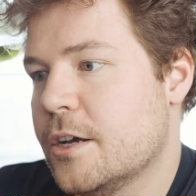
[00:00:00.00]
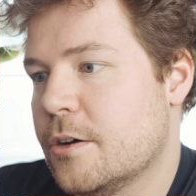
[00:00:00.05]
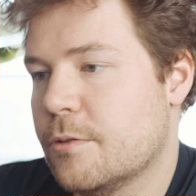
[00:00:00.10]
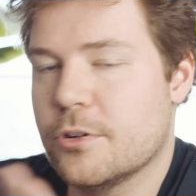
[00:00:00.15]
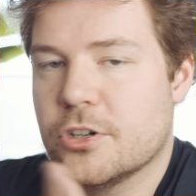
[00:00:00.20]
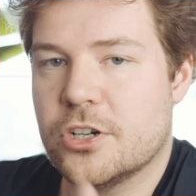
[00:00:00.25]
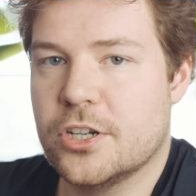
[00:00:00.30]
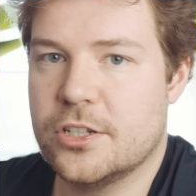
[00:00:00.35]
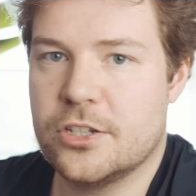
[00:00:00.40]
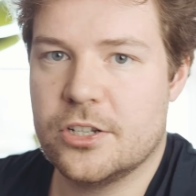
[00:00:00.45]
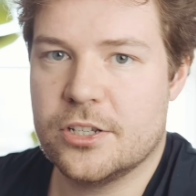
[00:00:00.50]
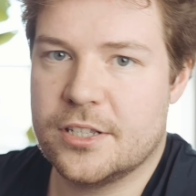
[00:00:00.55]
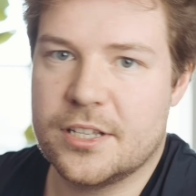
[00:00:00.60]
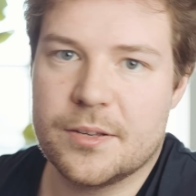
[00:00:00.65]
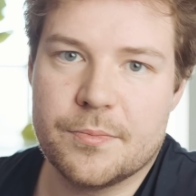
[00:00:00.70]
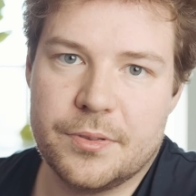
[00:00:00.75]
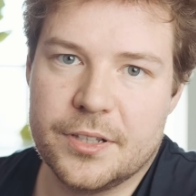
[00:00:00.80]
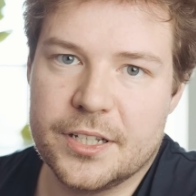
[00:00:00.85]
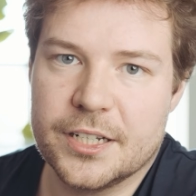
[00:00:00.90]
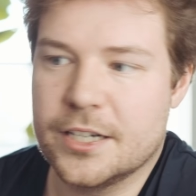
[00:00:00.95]
which is just
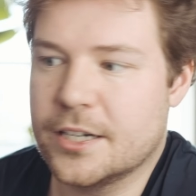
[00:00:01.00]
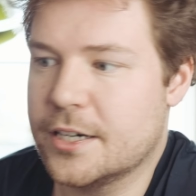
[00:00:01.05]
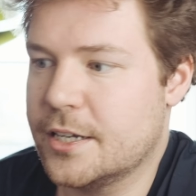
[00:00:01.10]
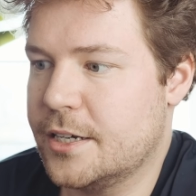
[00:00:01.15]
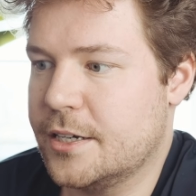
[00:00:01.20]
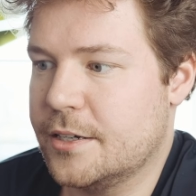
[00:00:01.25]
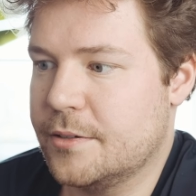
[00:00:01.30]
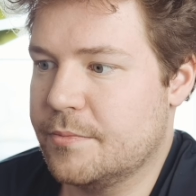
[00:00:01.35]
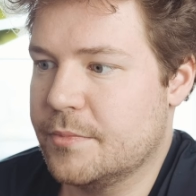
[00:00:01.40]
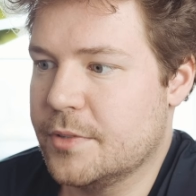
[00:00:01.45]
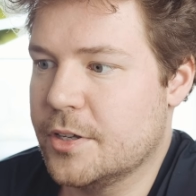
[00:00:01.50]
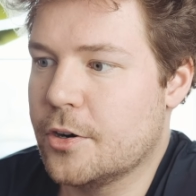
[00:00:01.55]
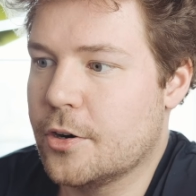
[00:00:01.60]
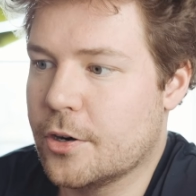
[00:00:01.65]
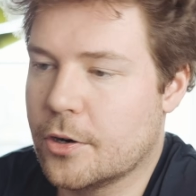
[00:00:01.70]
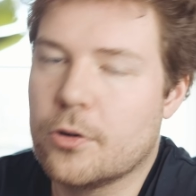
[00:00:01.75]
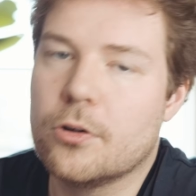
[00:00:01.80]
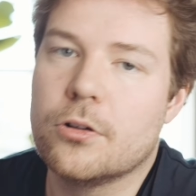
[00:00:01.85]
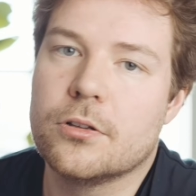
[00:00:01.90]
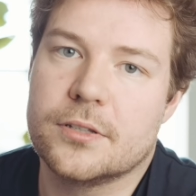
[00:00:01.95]
simply gonna, you know,
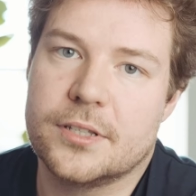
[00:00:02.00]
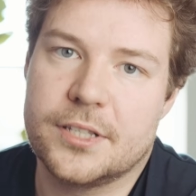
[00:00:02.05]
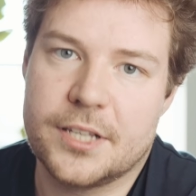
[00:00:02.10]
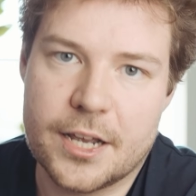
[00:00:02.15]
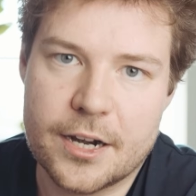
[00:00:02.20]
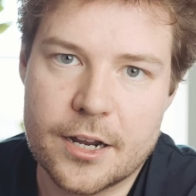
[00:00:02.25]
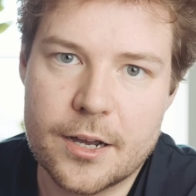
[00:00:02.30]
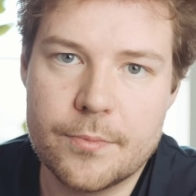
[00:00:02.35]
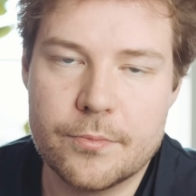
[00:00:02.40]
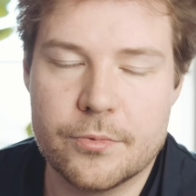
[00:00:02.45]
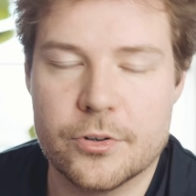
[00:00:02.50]
call setup,